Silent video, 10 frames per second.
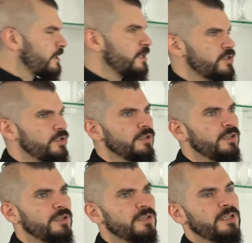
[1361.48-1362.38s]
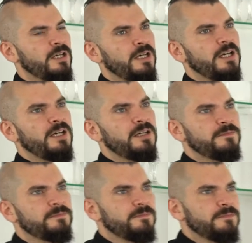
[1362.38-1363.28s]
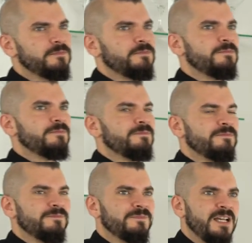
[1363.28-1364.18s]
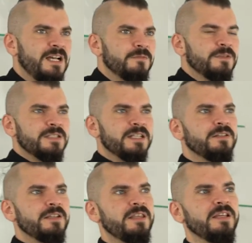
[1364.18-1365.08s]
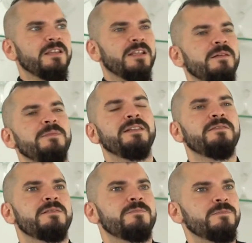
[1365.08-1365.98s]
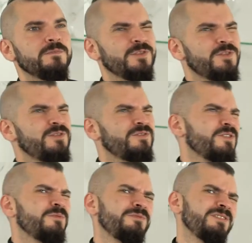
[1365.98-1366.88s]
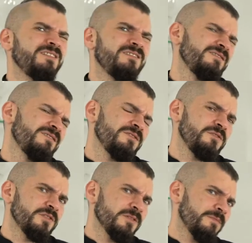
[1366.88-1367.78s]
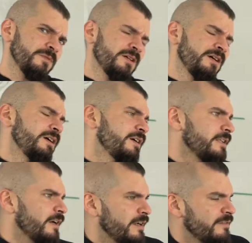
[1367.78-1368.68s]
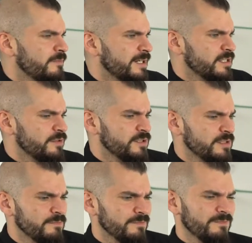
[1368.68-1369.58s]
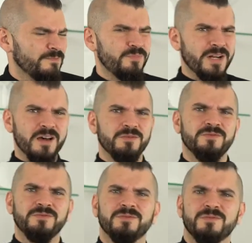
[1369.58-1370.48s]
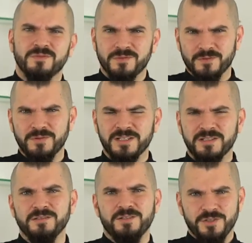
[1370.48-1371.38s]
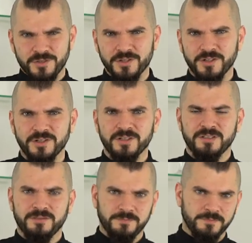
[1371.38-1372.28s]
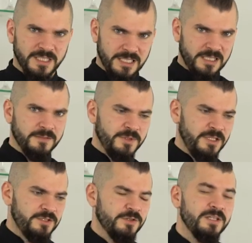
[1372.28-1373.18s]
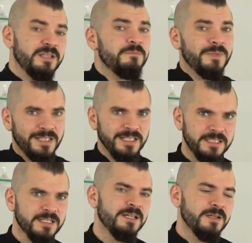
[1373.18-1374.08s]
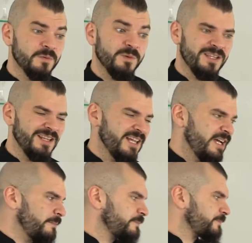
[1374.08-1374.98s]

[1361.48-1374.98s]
Sugar, I'm going to tell you a thing that I believe is most common in Europe. Now, everybody's using brown crystal sugar in the mojito and then muddle it with the lime.